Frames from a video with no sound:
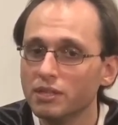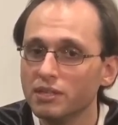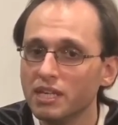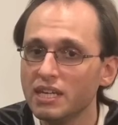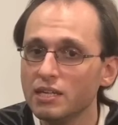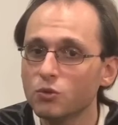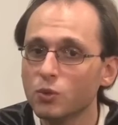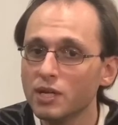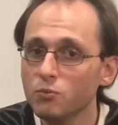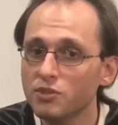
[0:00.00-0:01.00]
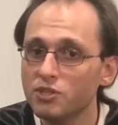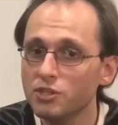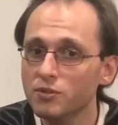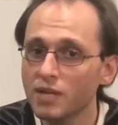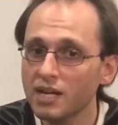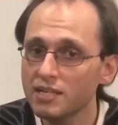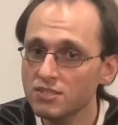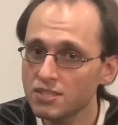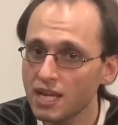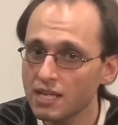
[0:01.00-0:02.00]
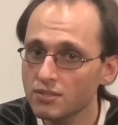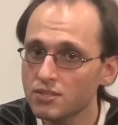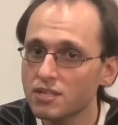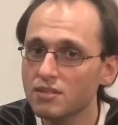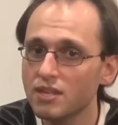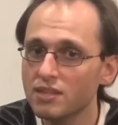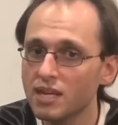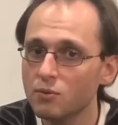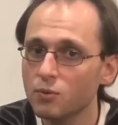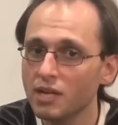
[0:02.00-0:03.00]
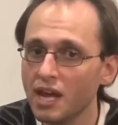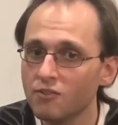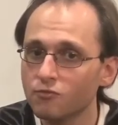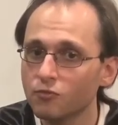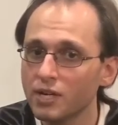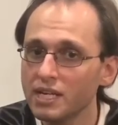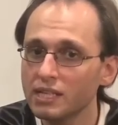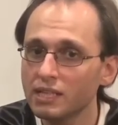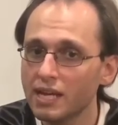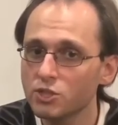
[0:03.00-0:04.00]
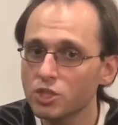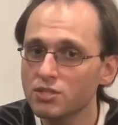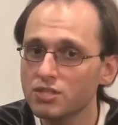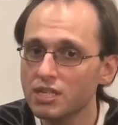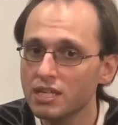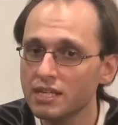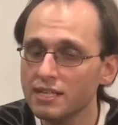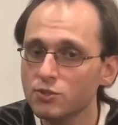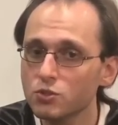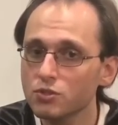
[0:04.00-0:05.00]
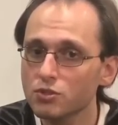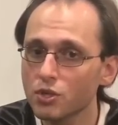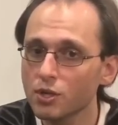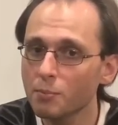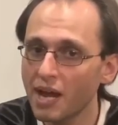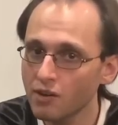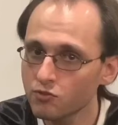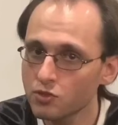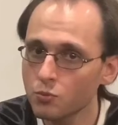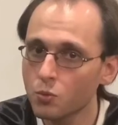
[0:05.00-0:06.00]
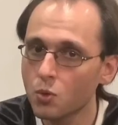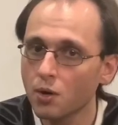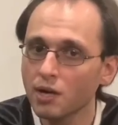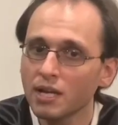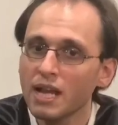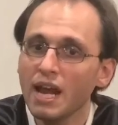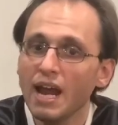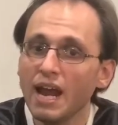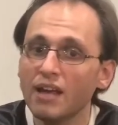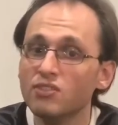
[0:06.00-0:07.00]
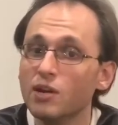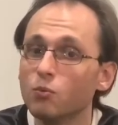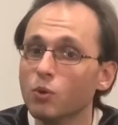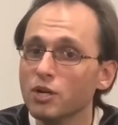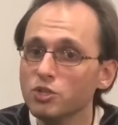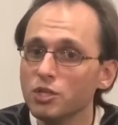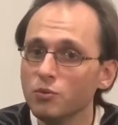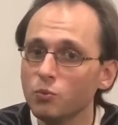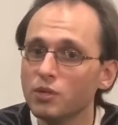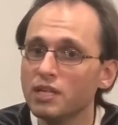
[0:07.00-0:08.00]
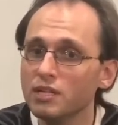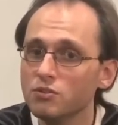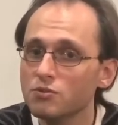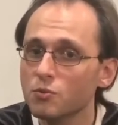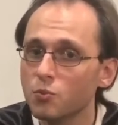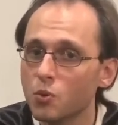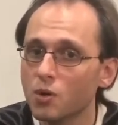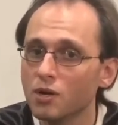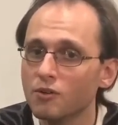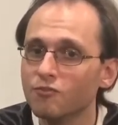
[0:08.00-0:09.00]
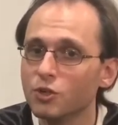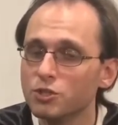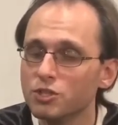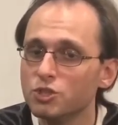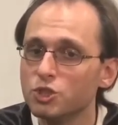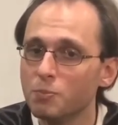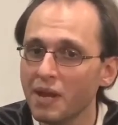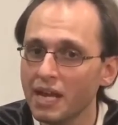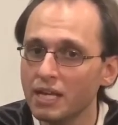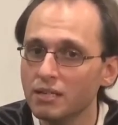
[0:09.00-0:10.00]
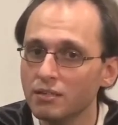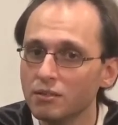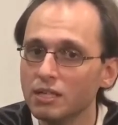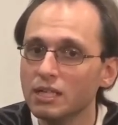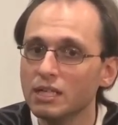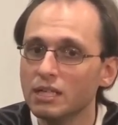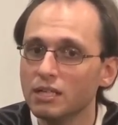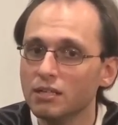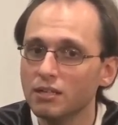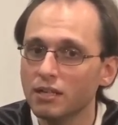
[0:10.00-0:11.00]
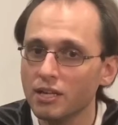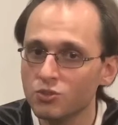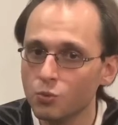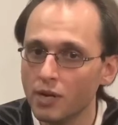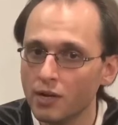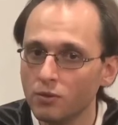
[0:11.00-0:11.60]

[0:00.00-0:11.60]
He agreed with the United States that they would have free elections in Eastern Europe after the war, and that Russia would enter the war versus Japan as well.